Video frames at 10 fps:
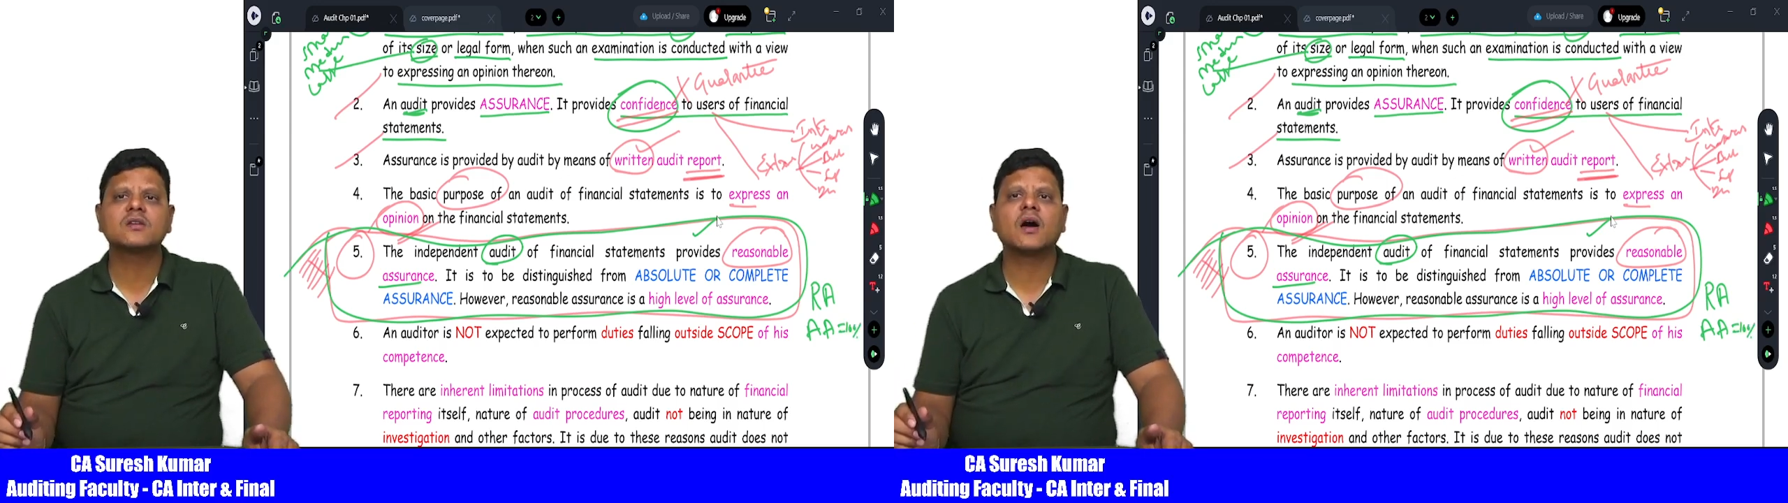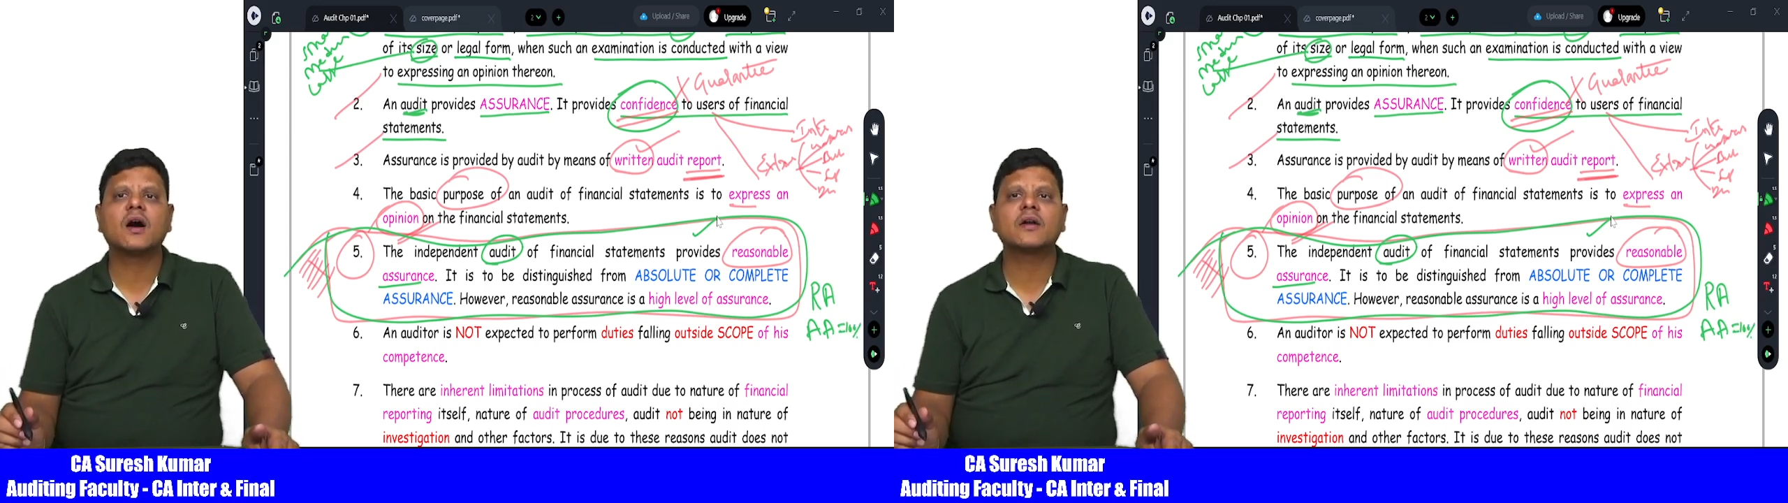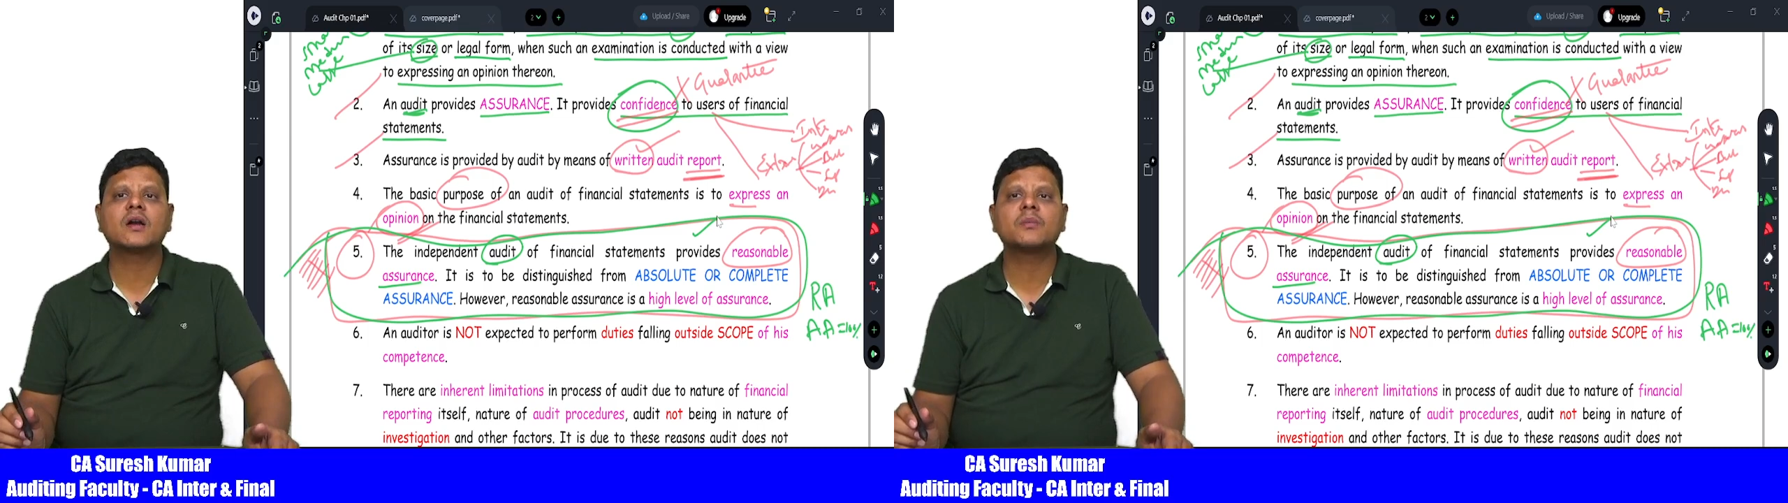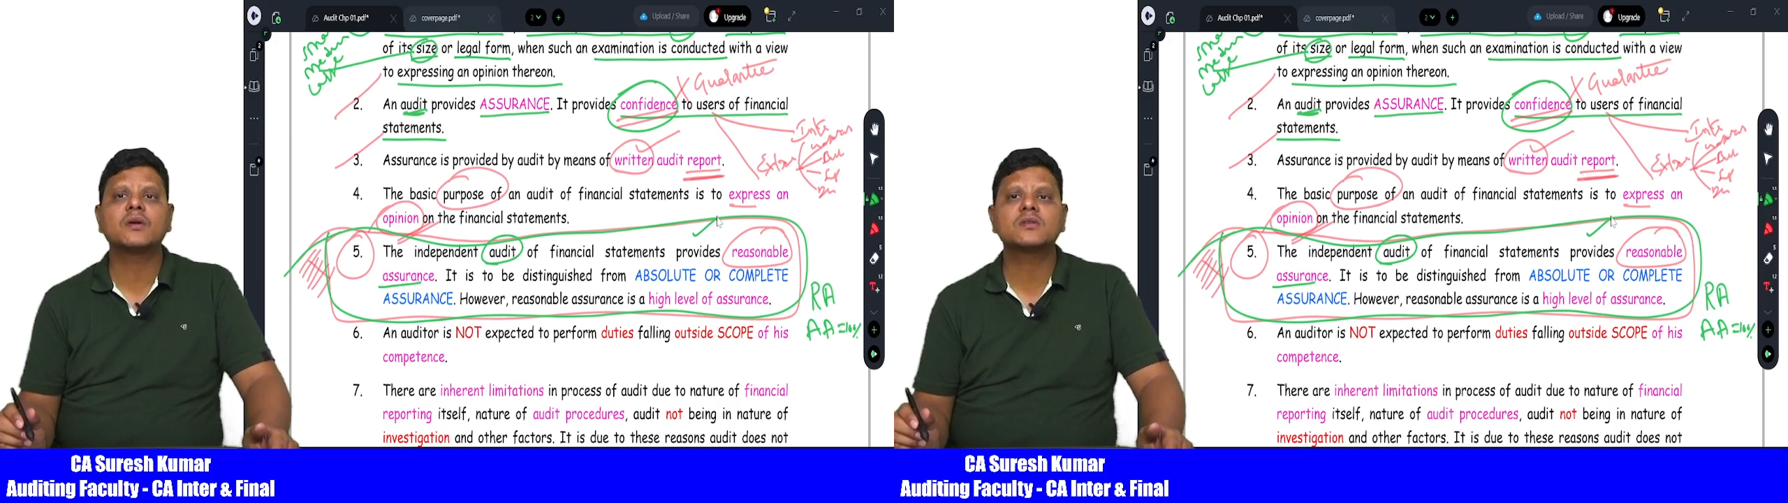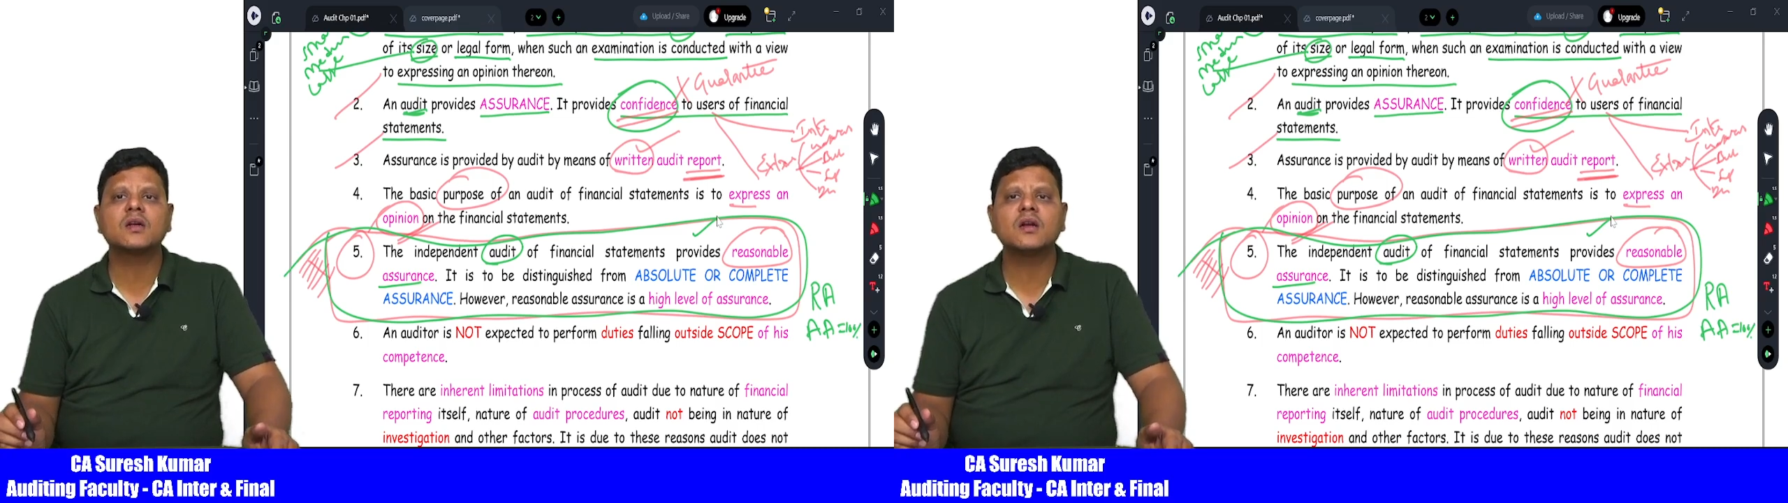
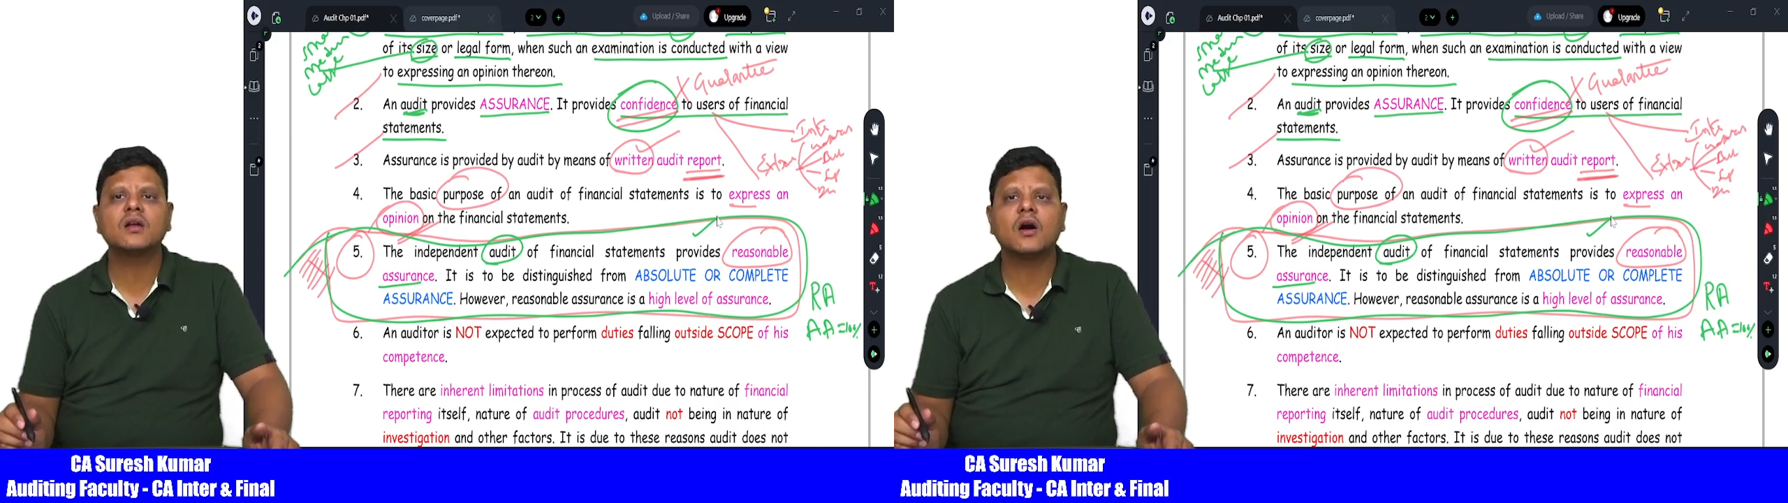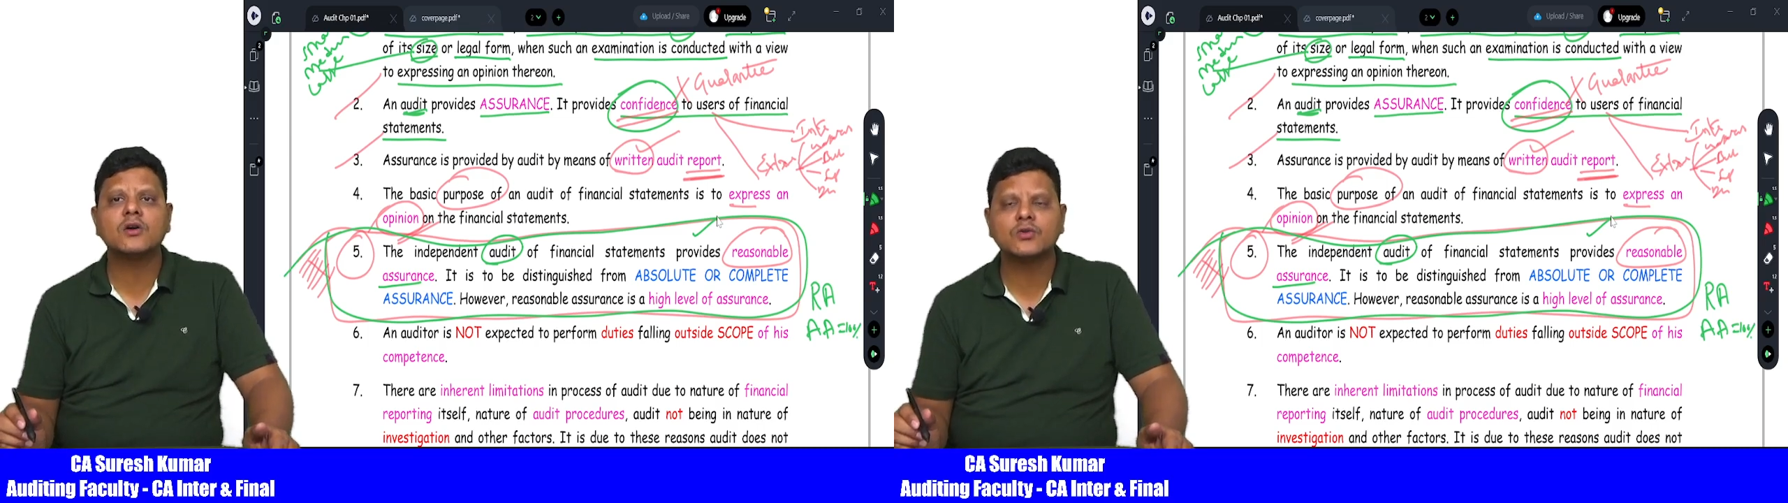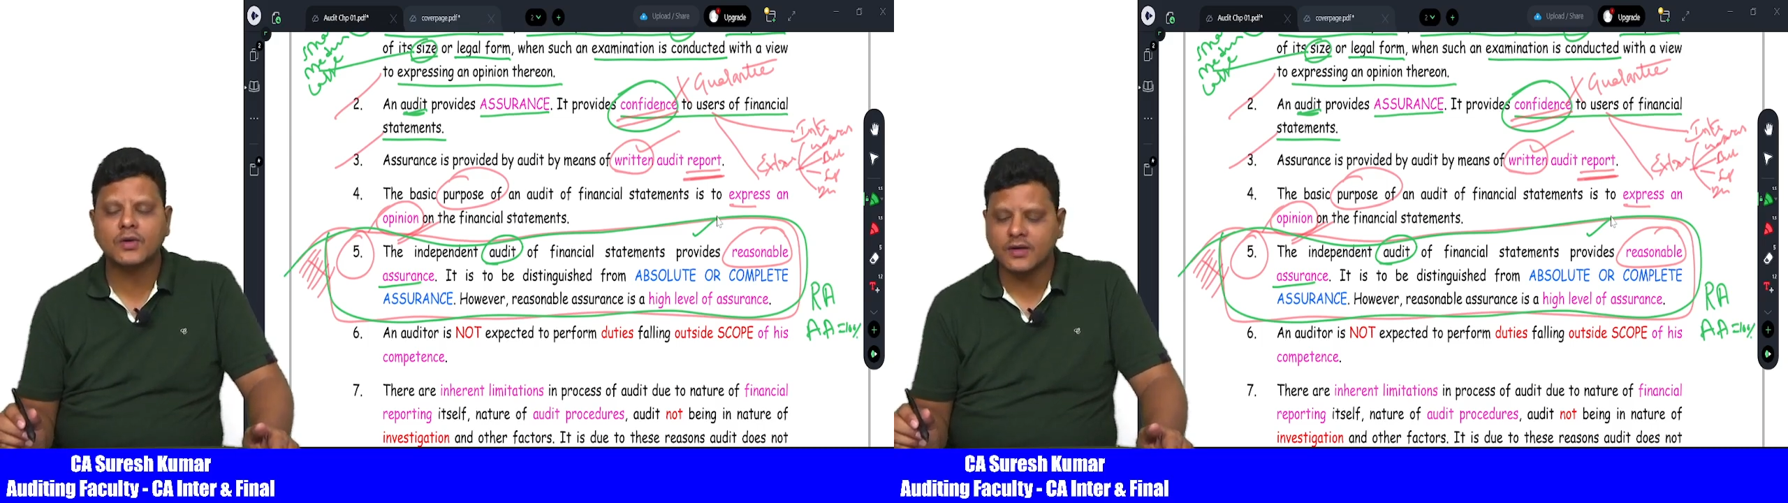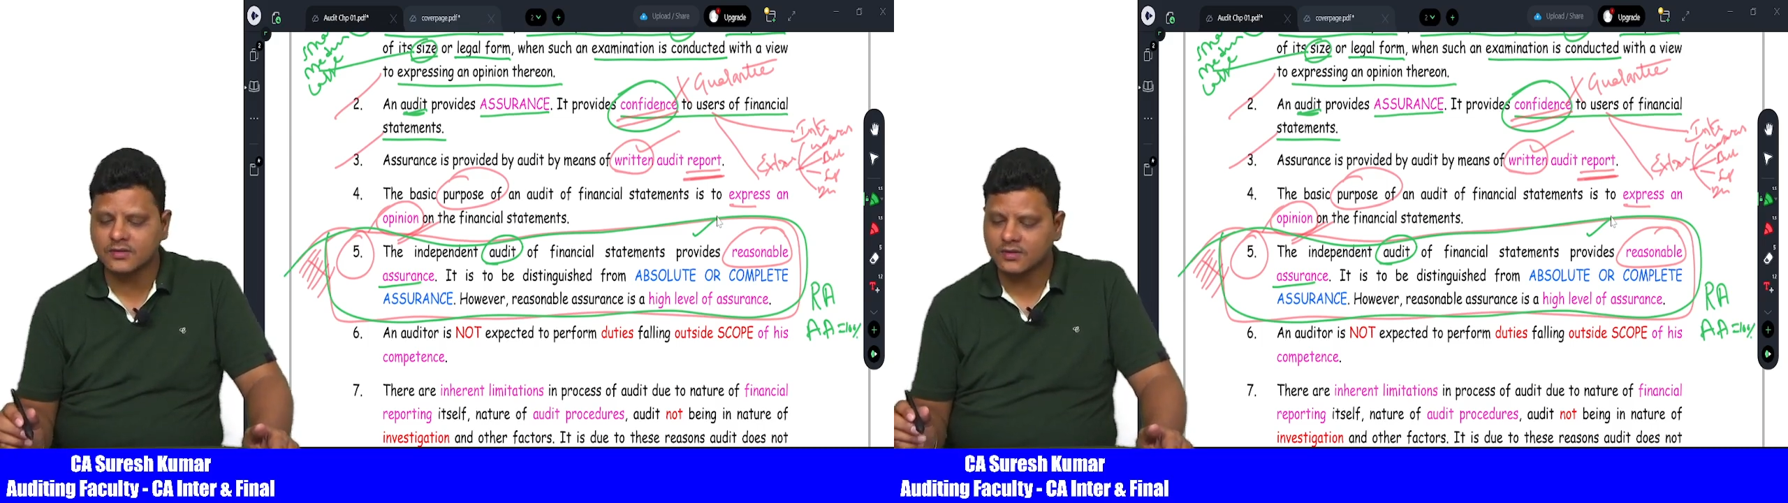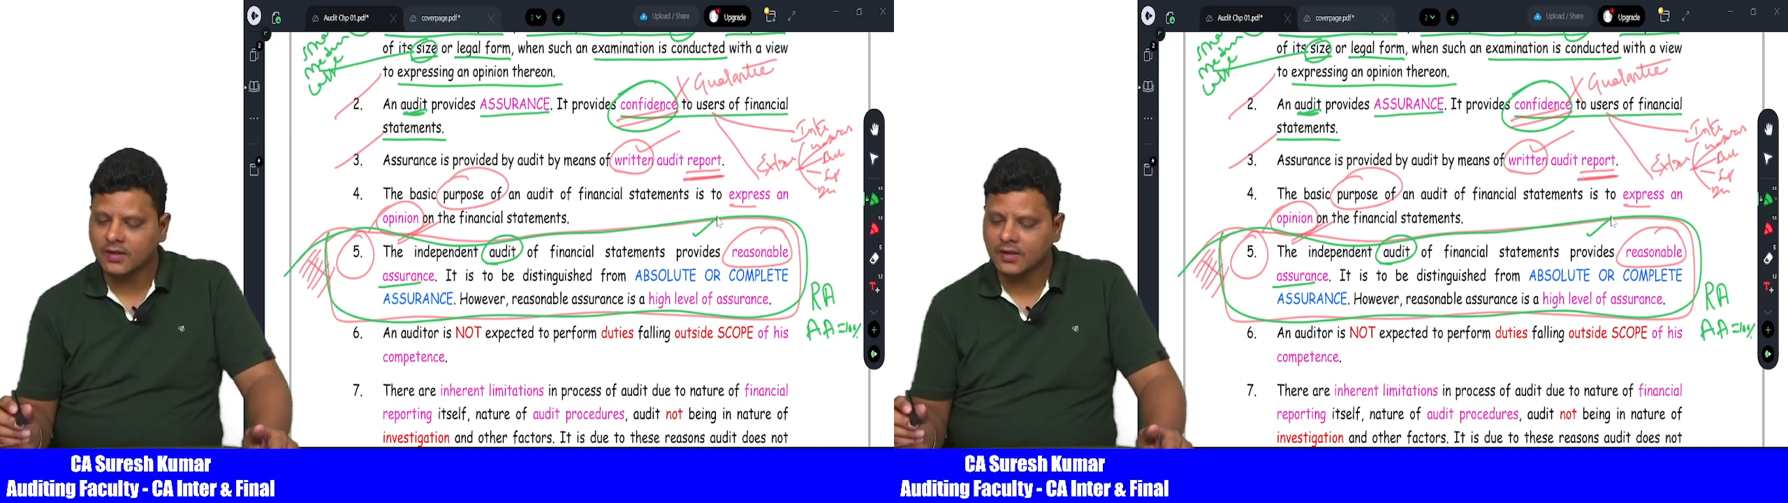100% assurance.